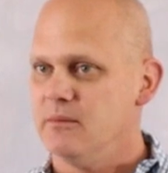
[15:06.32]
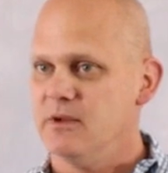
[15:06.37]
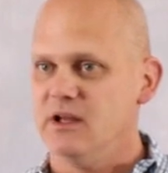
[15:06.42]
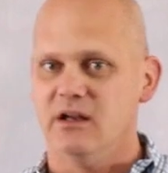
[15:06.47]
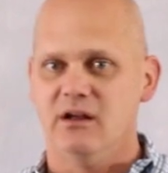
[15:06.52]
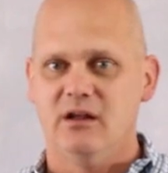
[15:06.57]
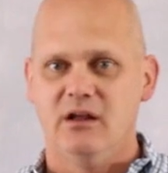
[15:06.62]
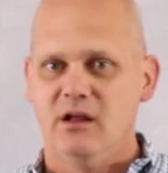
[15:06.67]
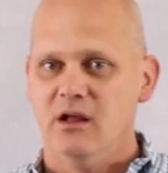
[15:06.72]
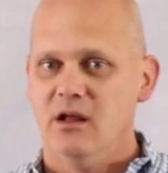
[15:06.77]
I
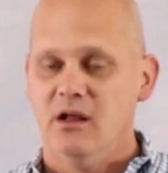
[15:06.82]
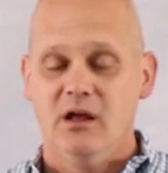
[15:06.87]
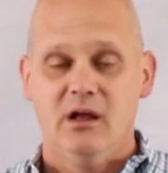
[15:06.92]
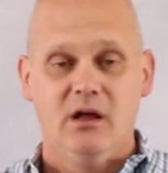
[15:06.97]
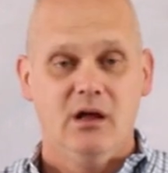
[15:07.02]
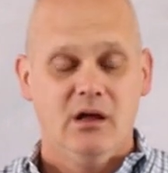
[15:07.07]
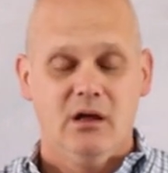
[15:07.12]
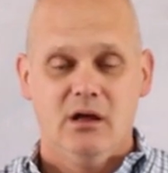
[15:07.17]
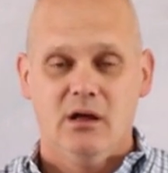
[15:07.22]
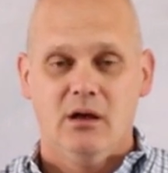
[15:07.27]
mean
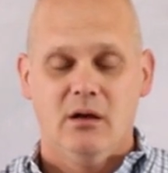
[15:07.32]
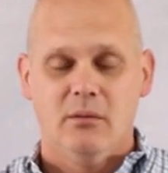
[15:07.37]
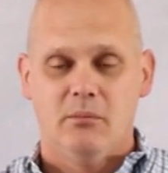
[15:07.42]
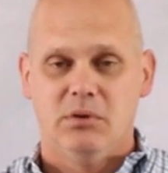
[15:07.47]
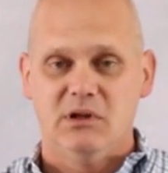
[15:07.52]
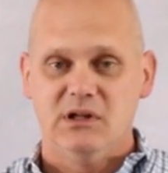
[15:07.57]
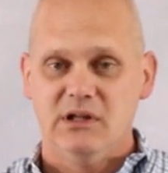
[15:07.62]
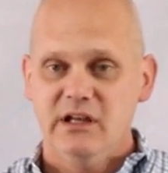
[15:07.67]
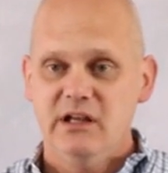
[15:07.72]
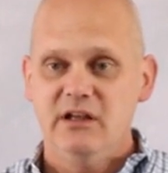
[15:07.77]

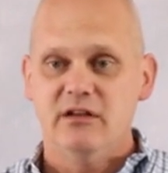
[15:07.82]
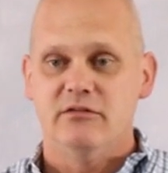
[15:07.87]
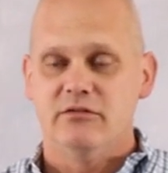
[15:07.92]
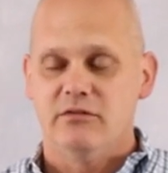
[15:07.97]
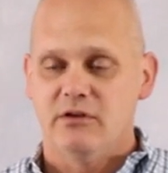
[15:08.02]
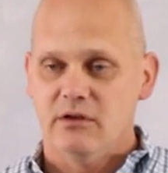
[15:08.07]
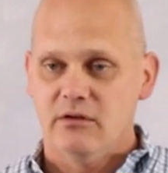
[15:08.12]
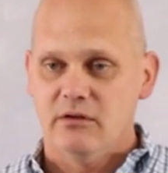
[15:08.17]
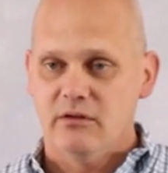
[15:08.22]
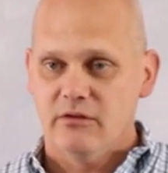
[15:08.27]

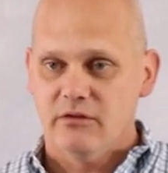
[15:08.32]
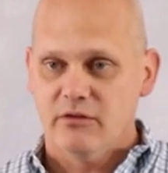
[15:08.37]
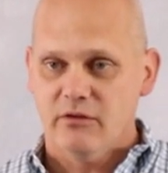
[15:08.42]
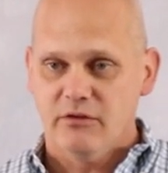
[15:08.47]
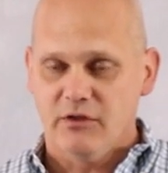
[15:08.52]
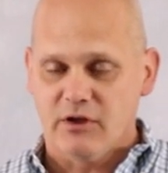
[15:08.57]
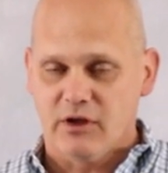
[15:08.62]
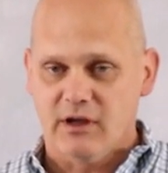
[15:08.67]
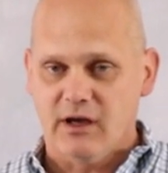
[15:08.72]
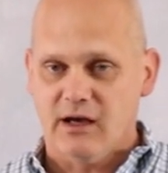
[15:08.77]
believe
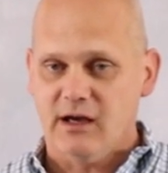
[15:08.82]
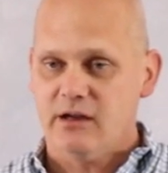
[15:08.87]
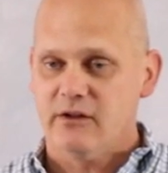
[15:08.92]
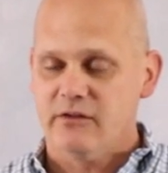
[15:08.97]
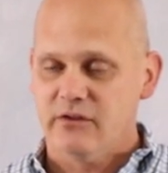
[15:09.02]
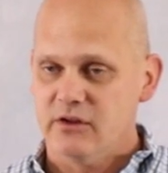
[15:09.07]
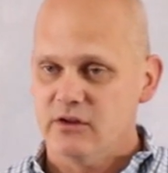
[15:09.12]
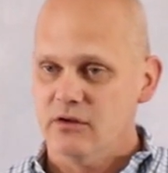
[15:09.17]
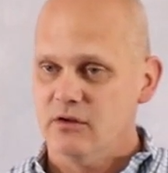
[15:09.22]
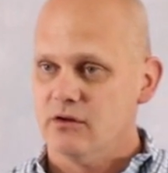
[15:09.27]
the God
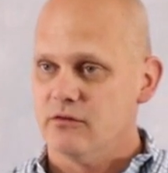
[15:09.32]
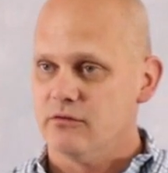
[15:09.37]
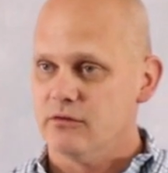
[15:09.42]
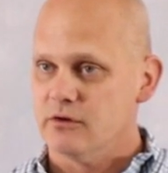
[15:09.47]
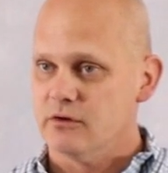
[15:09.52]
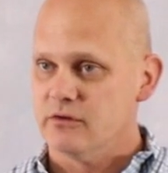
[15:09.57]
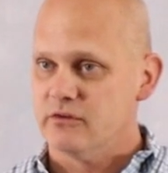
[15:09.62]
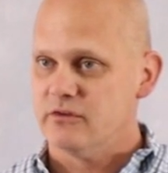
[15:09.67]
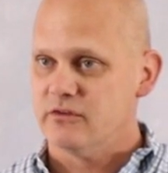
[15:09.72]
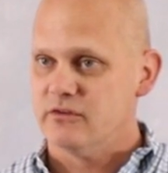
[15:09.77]
of the
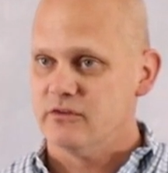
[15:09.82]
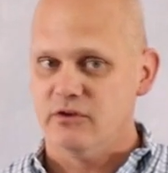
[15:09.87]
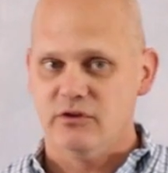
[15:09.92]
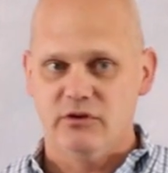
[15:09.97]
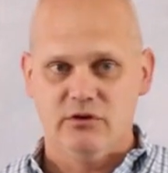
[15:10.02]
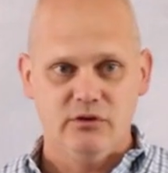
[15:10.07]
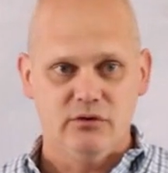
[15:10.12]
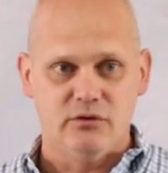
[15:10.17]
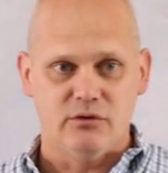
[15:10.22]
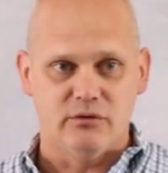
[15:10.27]
universe to
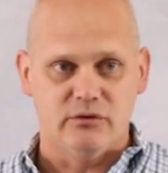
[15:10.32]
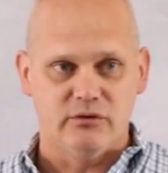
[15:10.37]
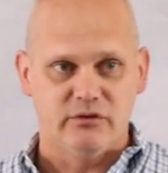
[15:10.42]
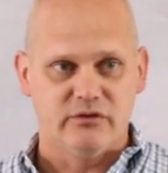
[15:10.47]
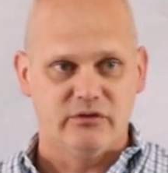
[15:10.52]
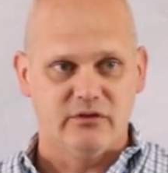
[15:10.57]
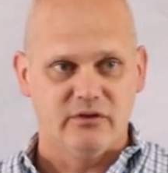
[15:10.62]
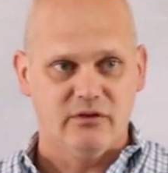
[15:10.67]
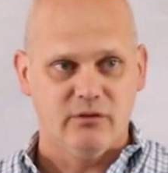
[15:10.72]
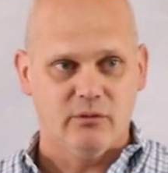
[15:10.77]

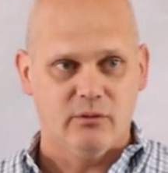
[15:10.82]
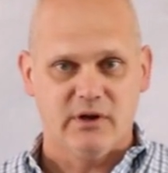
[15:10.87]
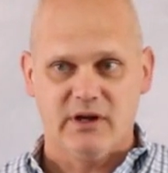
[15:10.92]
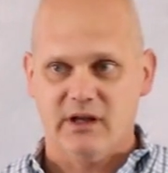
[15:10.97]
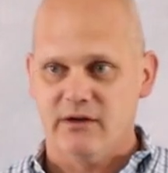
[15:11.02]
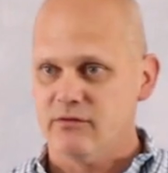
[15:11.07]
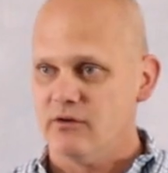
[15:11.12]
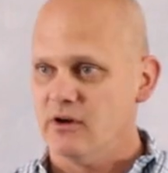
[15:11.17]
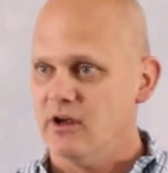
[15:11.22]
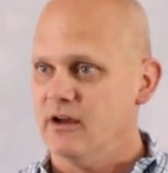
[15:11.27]
use
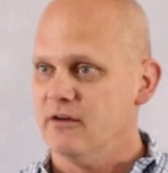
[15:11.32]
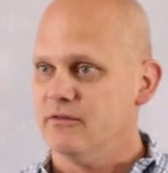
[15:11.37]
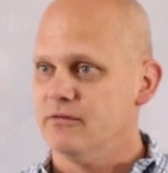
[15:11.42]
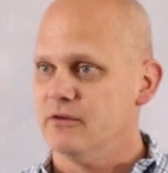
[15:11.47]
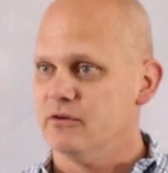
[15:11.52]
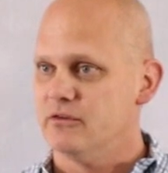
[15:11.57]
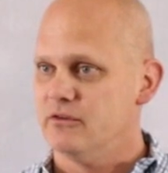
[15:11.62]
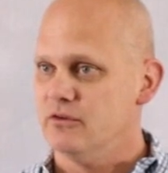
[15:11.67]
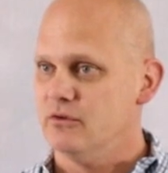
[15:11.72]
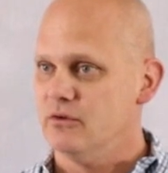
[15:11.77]
whatever
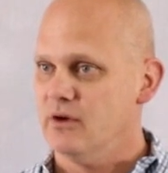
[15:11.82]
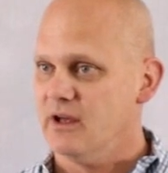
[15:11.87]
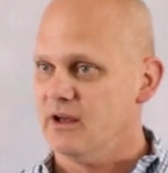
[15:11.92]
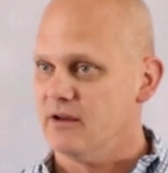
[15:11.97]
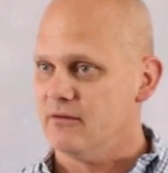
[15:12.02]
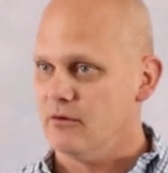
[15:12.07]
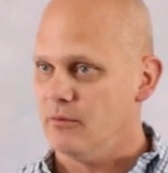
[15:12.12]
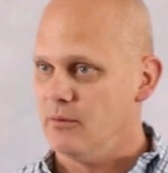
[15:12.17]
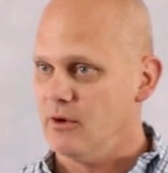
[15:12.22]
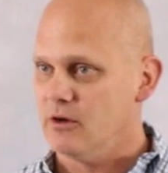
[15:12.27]
efforts you
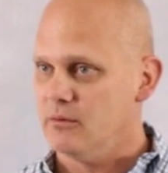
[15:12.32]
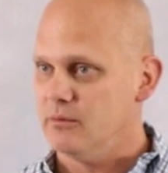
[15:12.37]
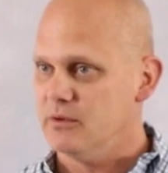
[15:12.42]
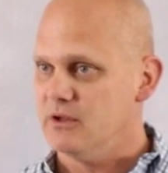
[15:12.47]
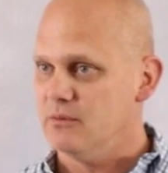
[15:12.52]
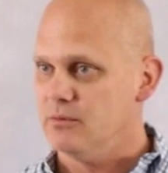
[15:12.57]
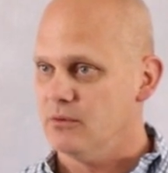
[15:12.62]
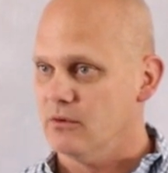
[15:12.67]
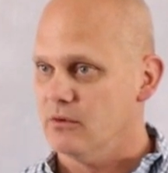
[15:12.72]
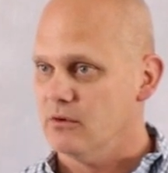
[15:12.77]
have among
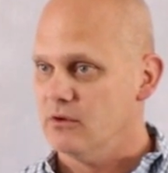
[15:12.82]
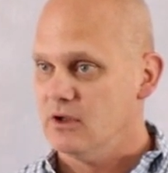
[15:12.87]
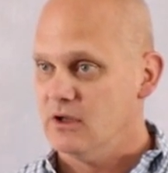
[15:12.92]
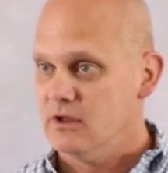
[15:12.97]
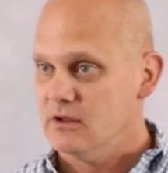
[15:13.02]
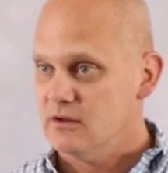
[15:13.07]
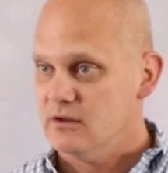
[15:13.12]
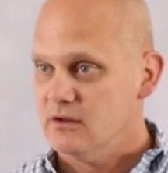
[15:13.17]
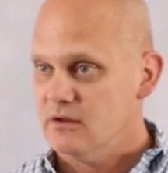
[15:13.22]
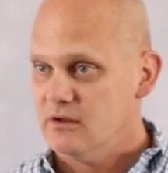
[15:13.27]
people
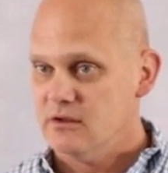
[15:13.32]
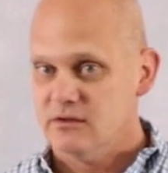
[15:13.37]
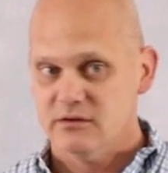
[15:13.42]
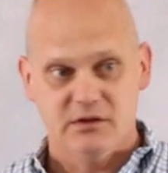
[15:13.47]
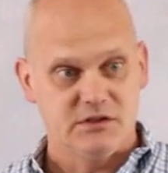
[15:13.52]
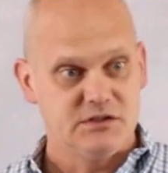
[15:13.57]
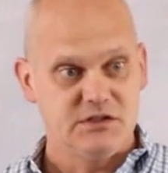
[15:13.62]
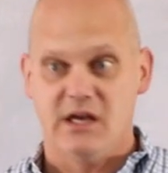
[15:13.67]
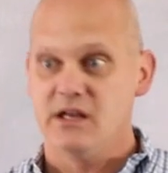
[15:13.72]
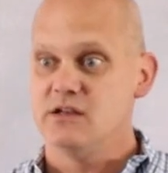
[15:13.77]

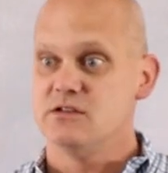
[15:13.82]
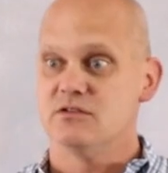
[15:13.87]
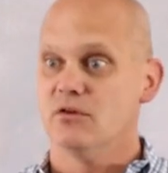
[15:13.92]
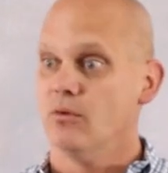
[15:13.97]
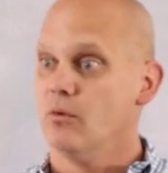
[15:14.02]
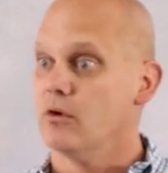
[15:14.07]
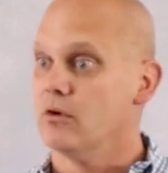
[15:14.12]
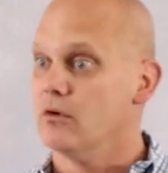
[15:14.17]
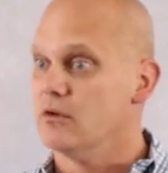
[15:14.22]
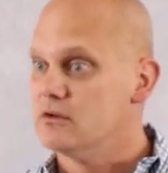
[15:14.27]
to change the
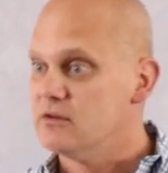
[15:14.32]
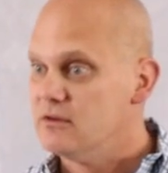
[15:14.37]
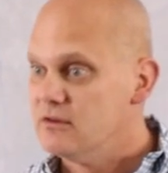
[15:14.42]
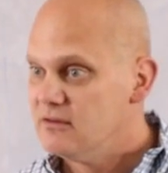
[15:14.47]
world,